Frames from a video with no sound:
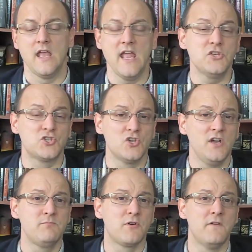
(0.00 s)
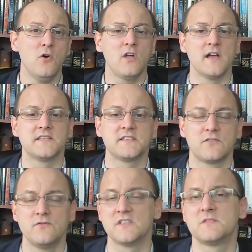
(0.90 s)
it should provoke us
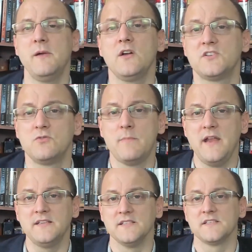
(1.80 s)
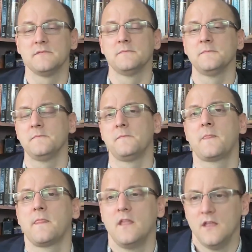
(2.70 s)
through the Spirit to repentance.
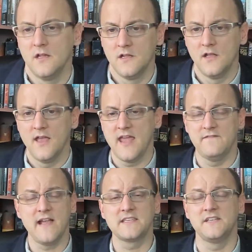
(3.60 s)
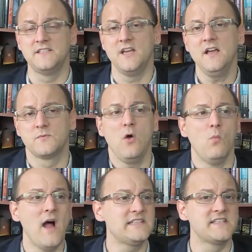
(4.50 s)
And in fact, it does. We
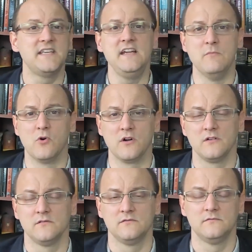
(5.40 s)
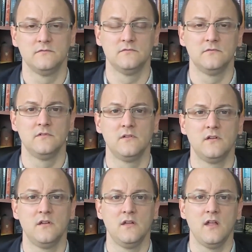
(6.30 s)
don't want to sin anymore.
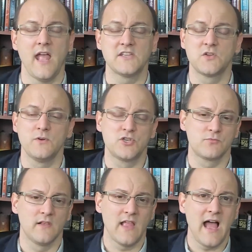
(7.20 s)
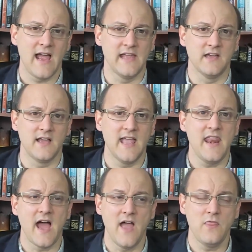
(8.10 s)
And so we should rely,
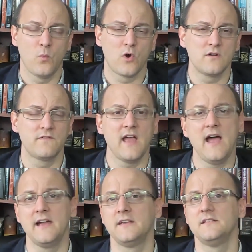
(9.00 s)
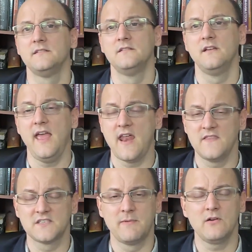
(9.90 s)
again, on the Word of God and on
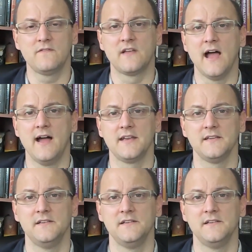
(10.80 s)
the Spirit of God